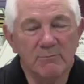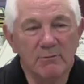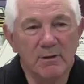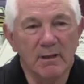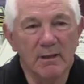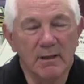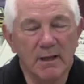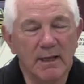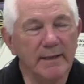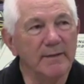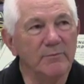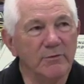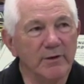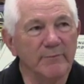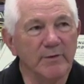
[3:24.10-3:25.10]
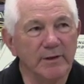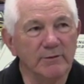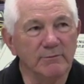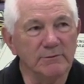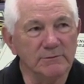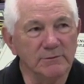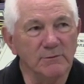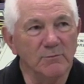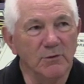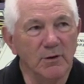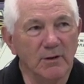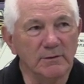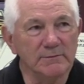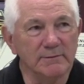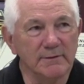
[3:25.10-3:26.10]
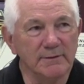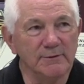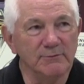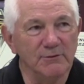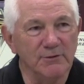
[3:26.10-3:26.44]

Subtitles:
Well, I didn't bring my crystal ball, so I don't